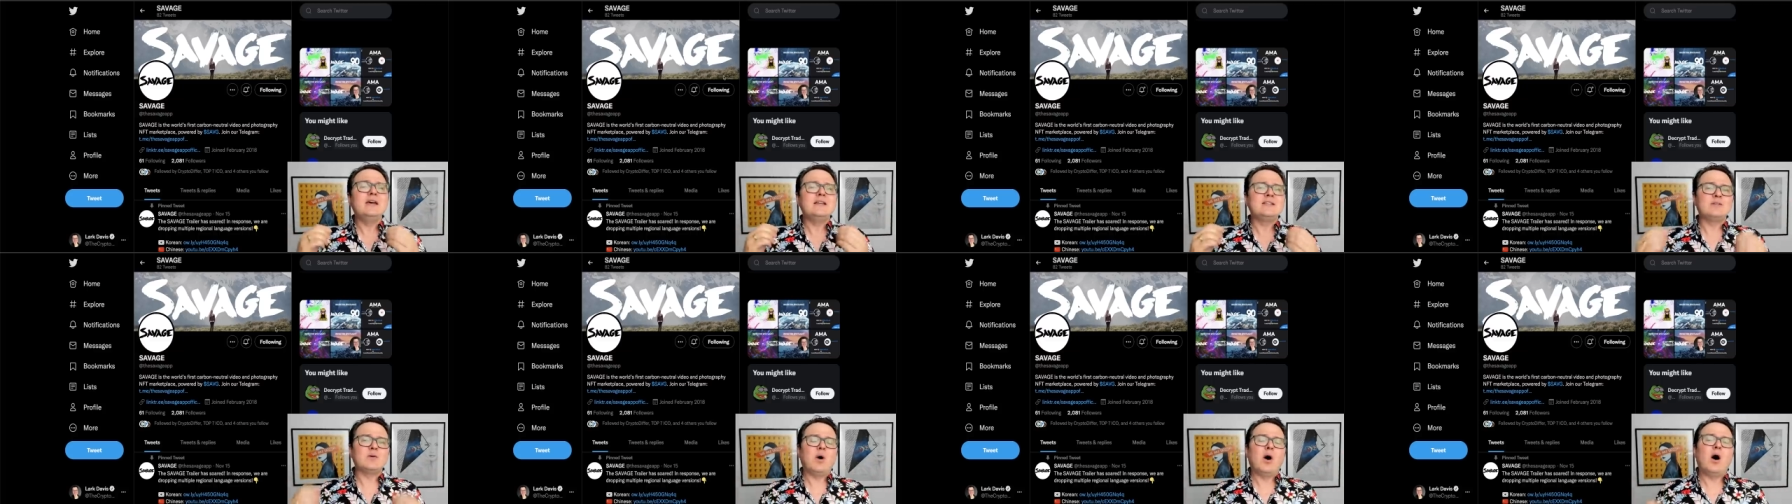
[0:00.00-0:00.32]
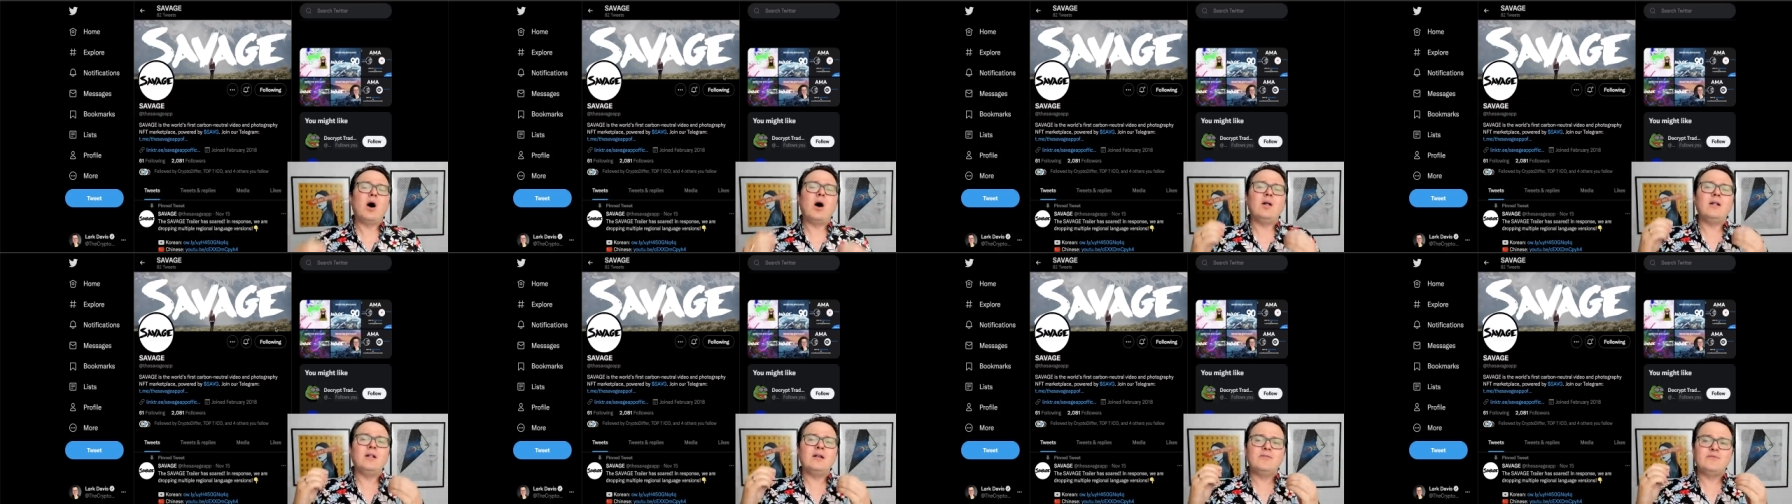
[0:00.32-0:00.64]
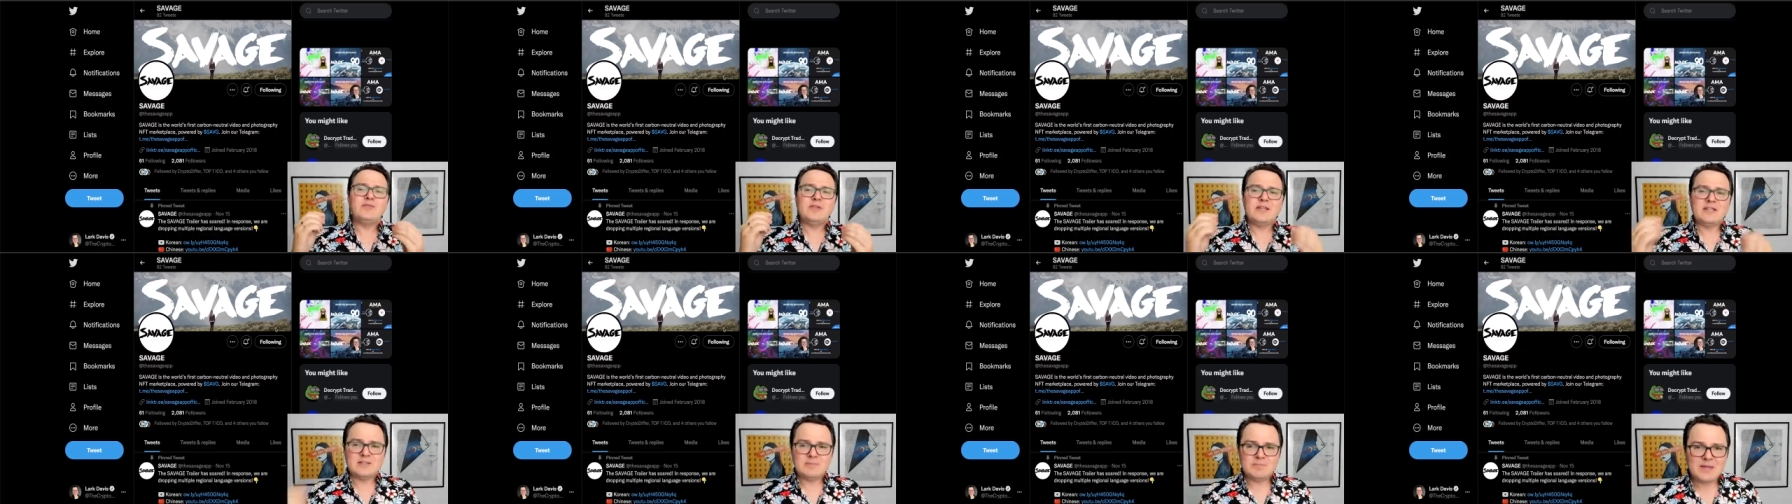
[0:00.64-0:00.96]
So all
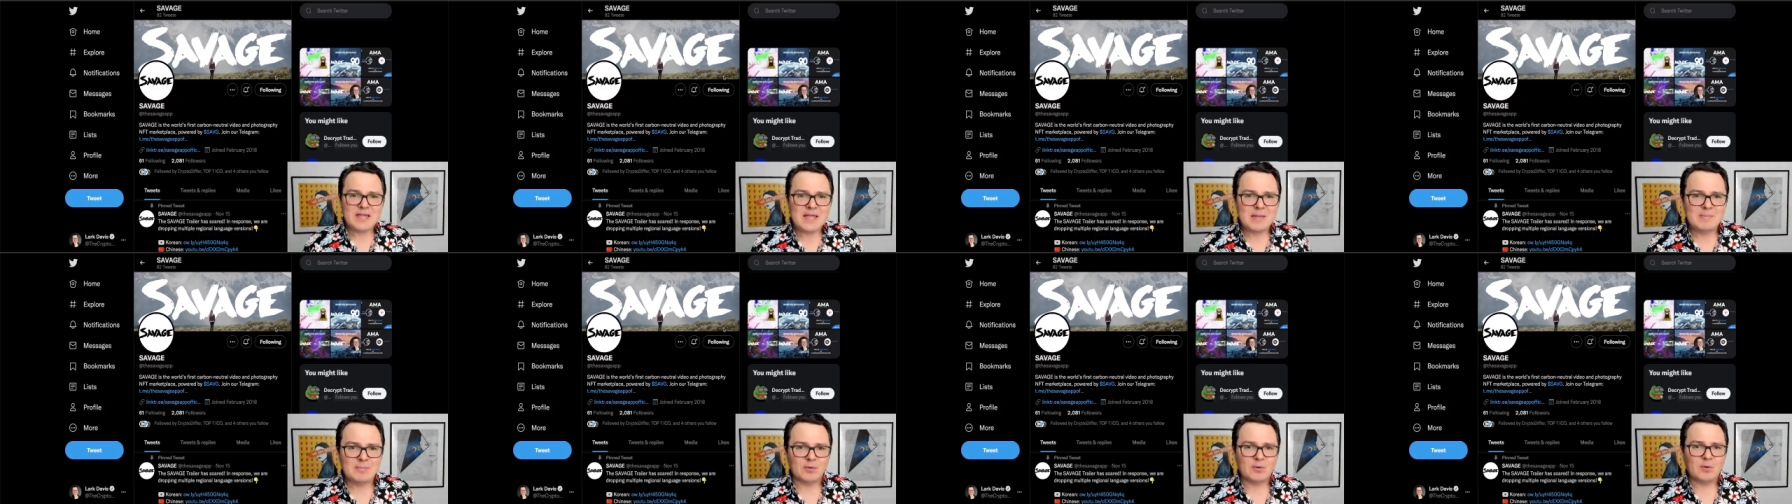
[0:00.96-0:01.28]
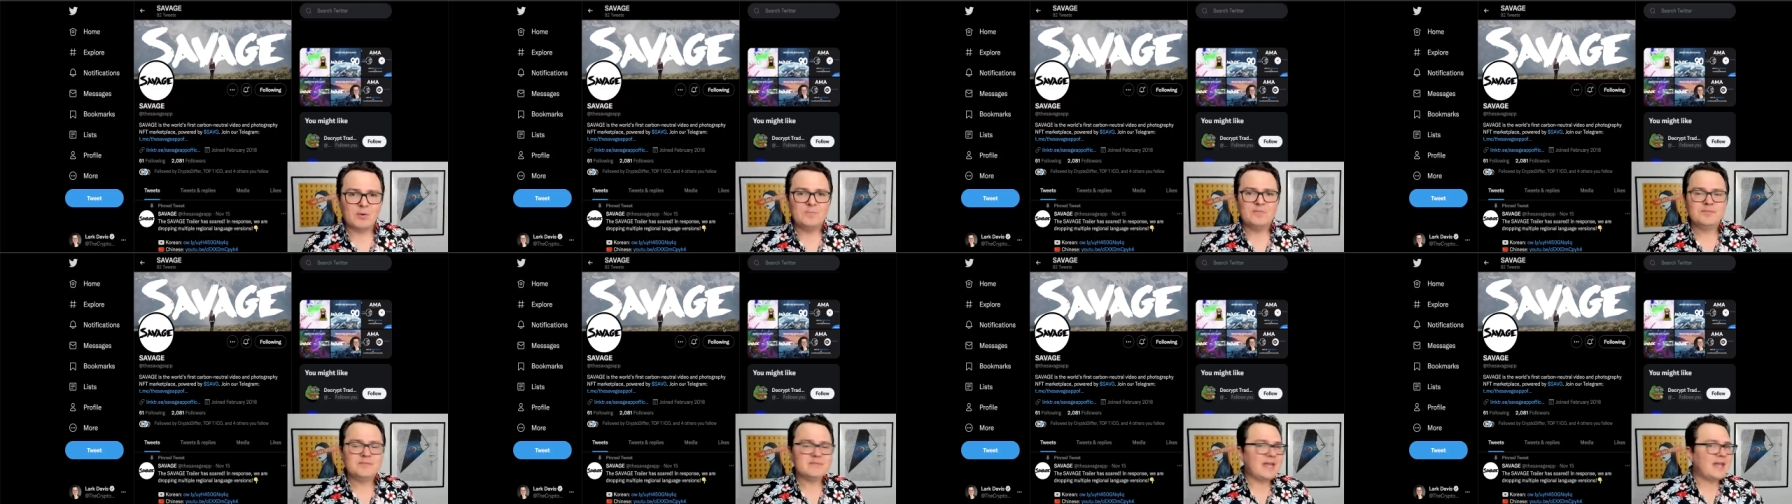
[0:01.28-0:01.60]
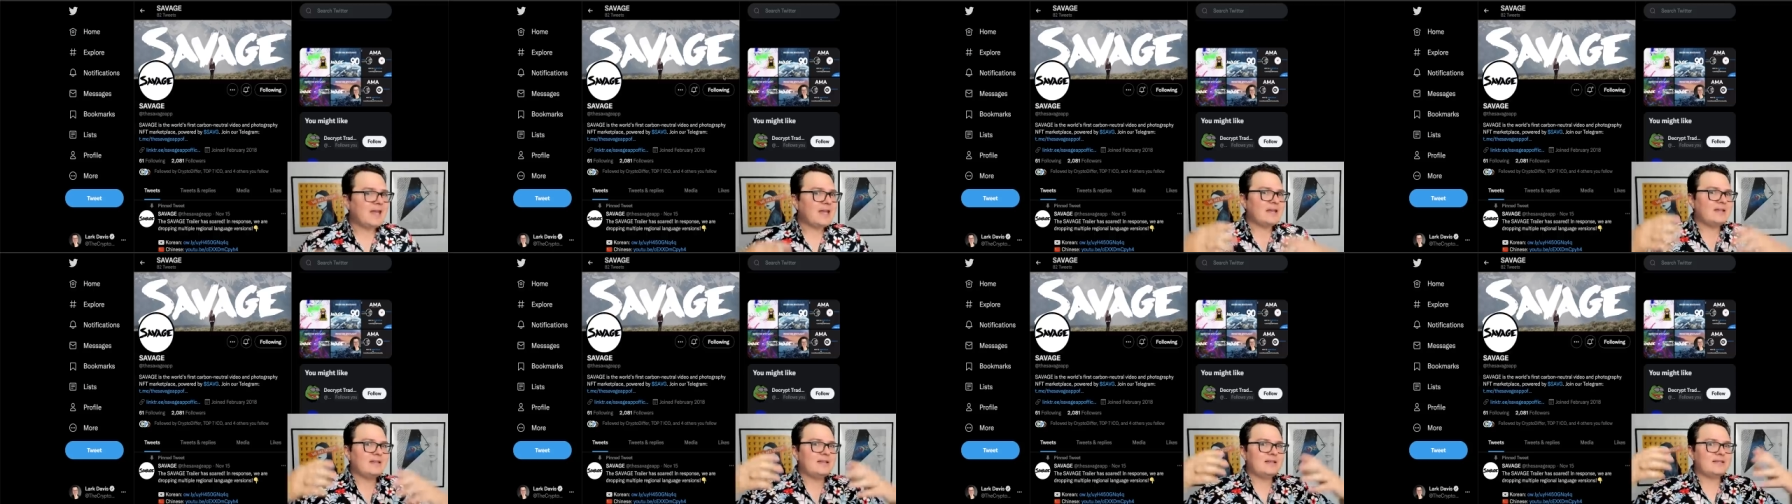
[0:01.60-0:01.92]
of these people
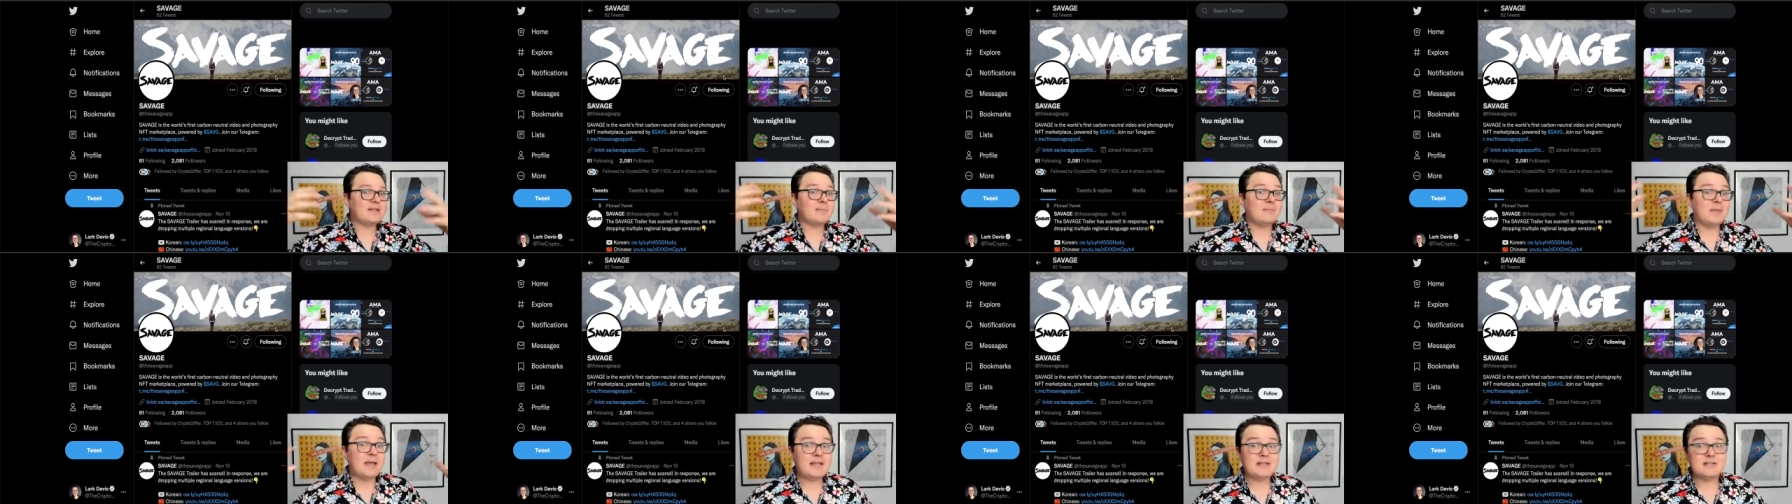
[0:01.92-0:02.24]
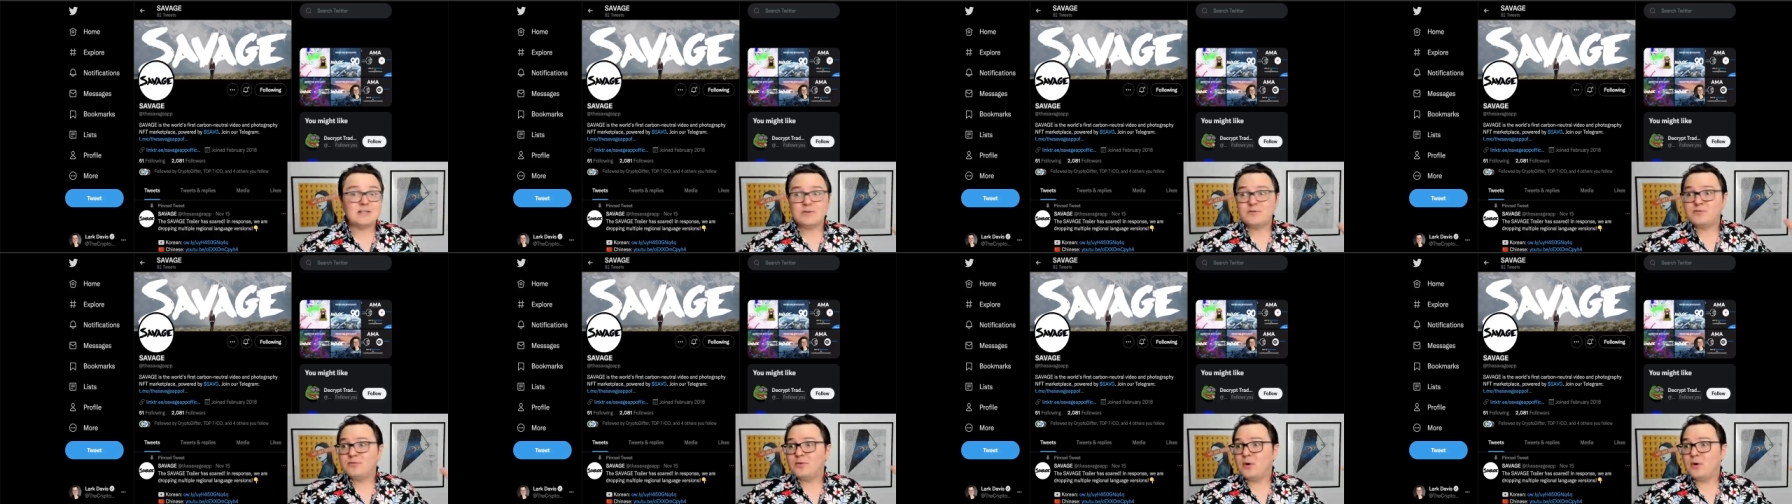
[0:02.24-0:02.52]
taking these amazing